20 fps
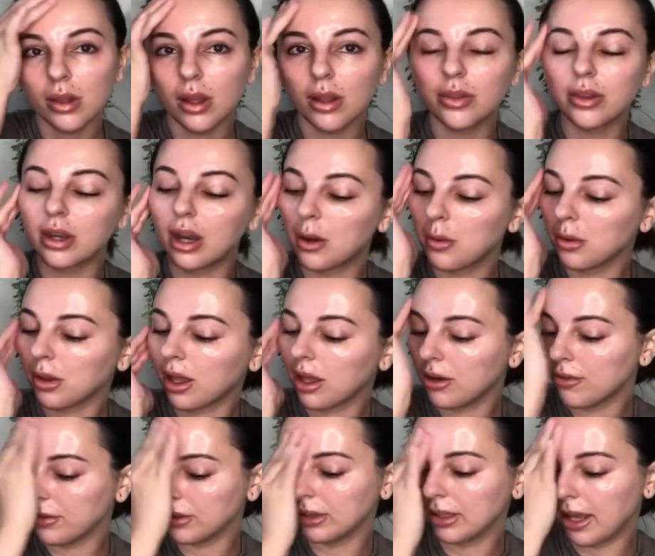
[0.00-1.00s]
And then I will kind
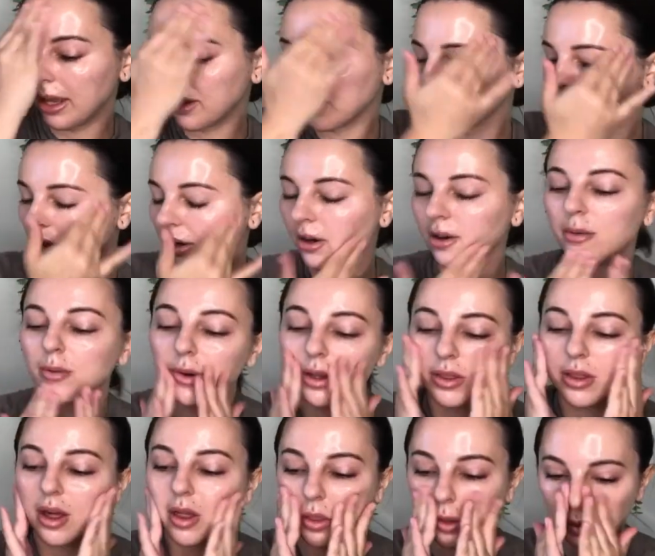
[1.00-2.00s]
of layer with
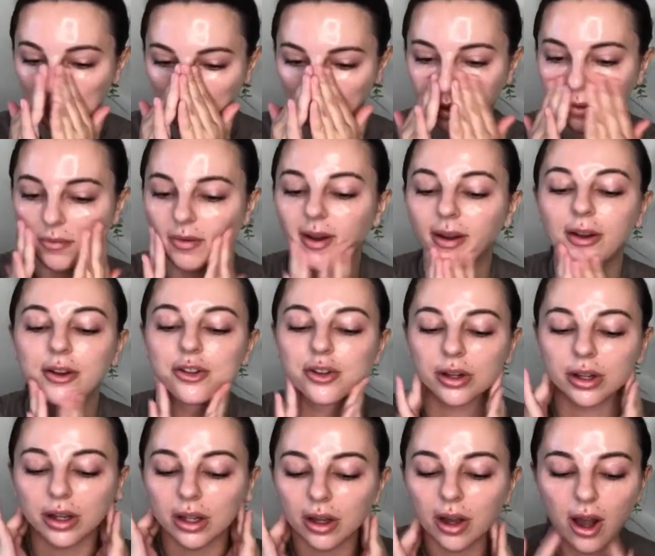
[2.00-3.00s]
other kind of
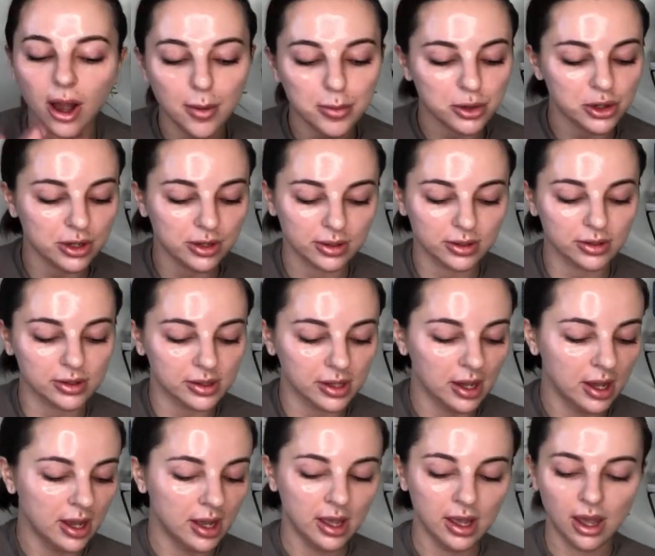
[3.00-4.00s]
hydrating options.
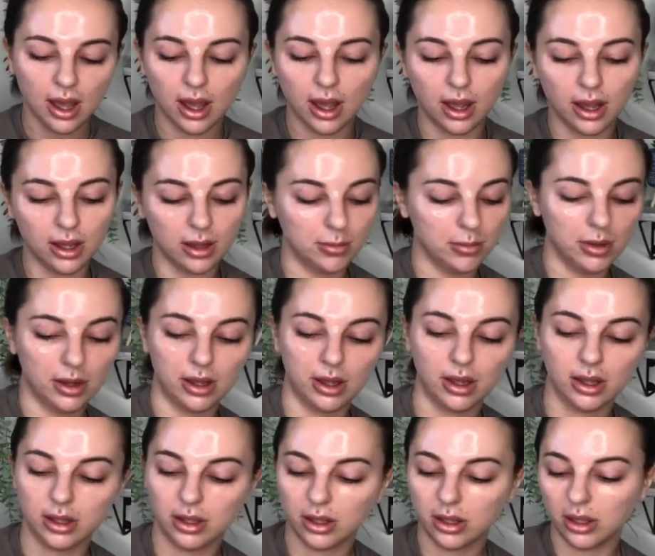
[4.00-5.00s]
Um,
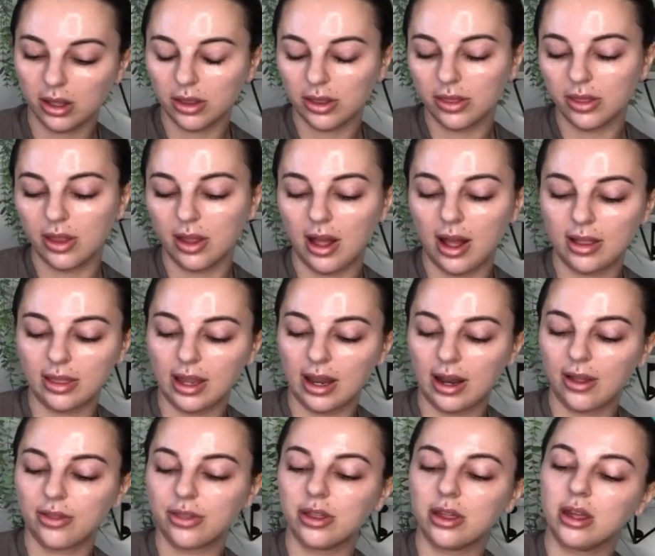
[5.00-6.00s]
I
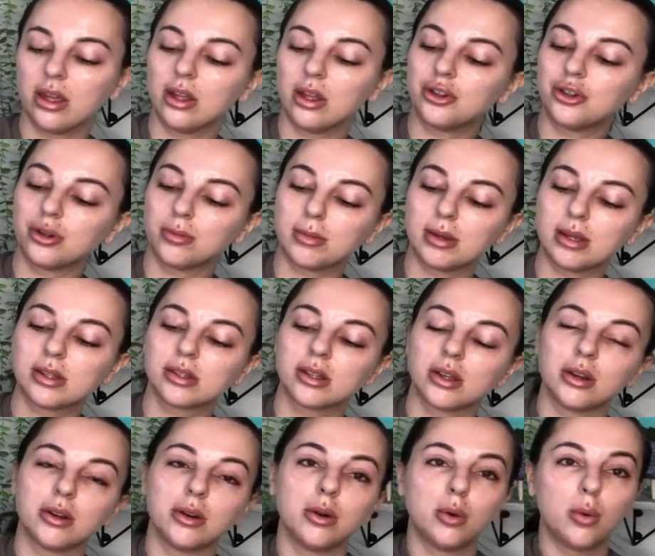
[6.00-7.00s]
like the
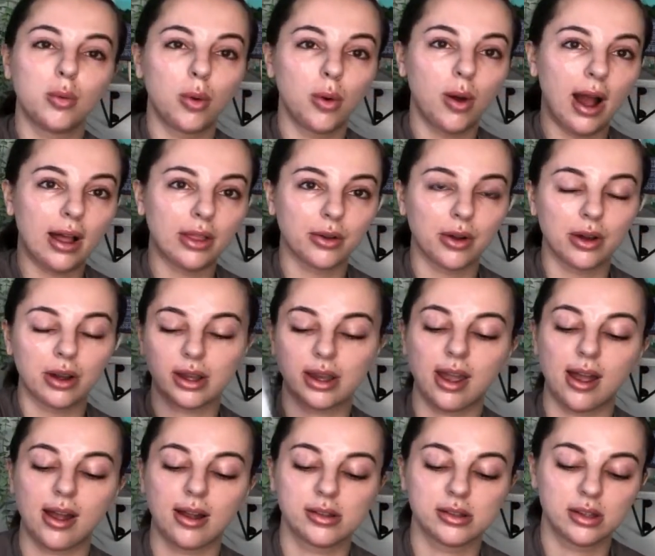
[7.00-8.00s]
Jumiso Hyaluronic
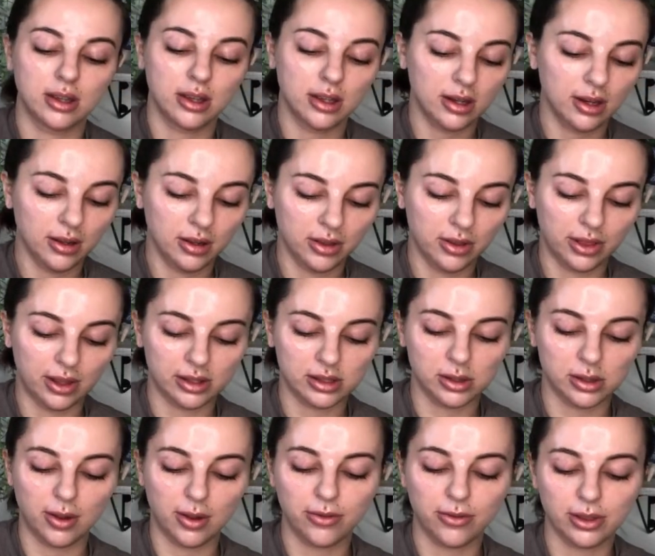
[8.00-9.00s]
Acid. That's
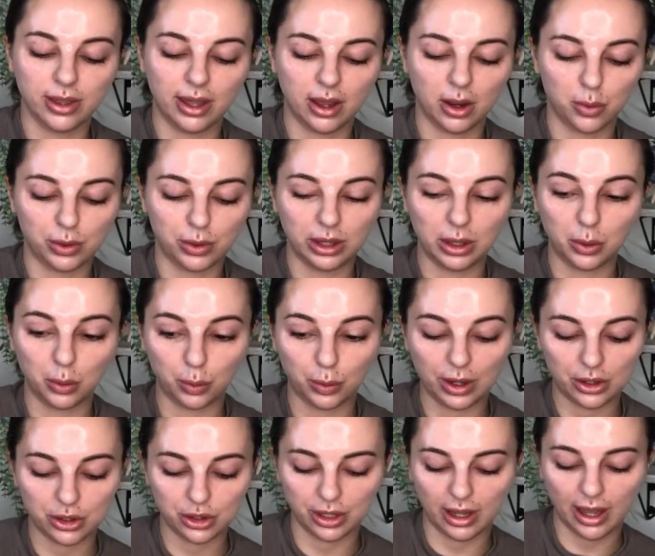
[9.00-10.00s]
if you like a really
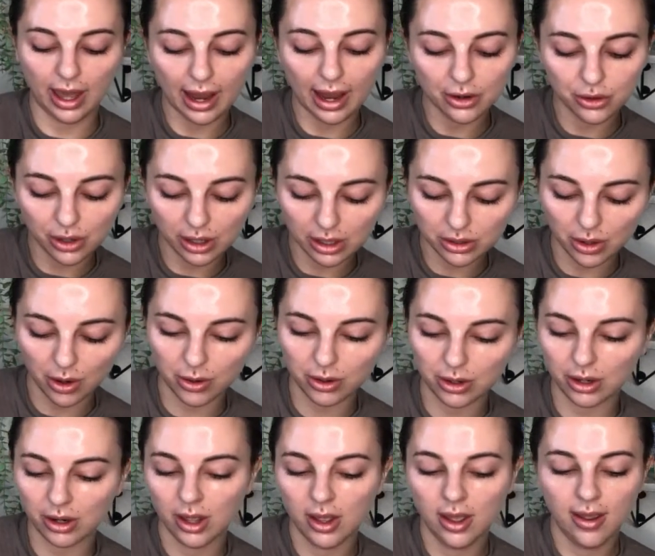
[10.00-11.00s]
rich, like hydrating
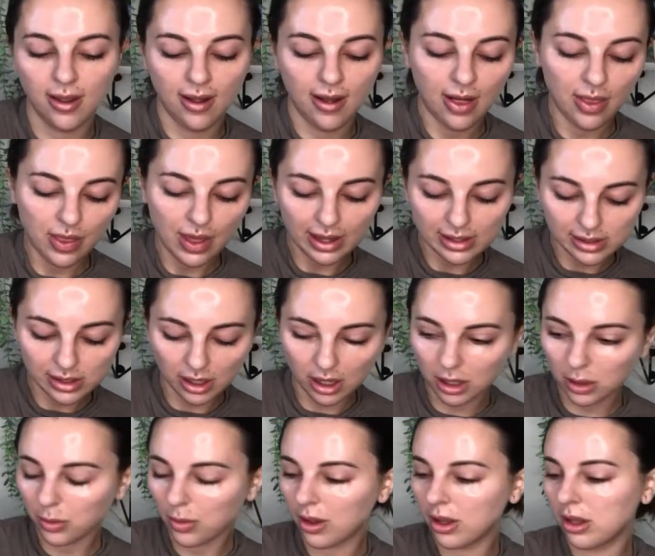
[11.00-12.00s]
toner, that's a
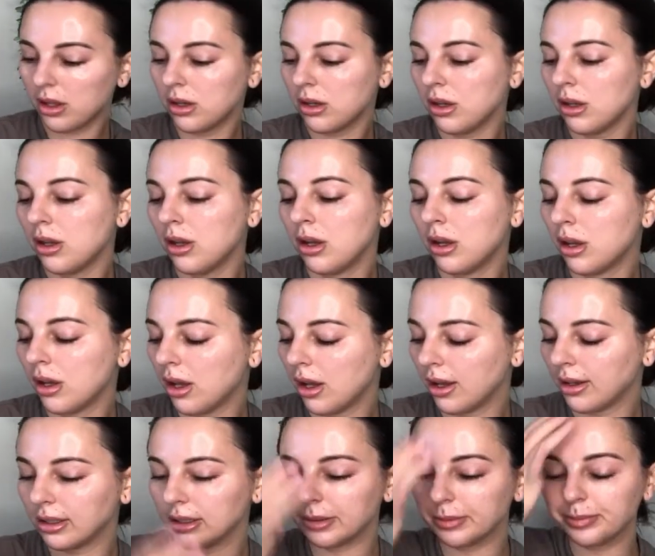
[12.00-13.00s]
good one.
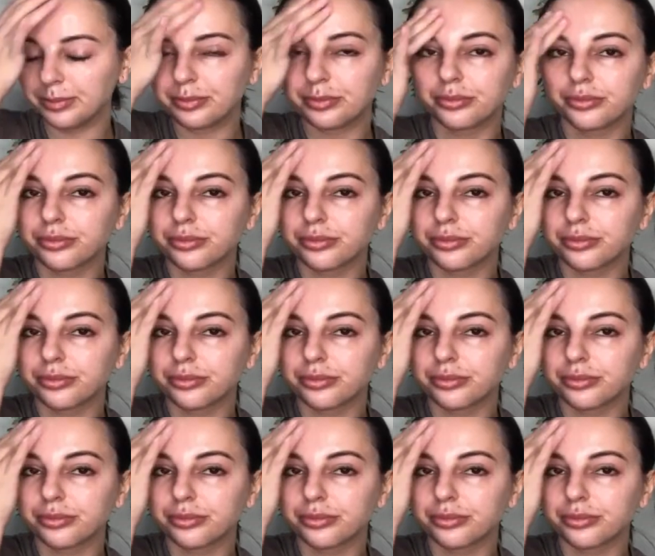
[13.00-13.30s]
Um,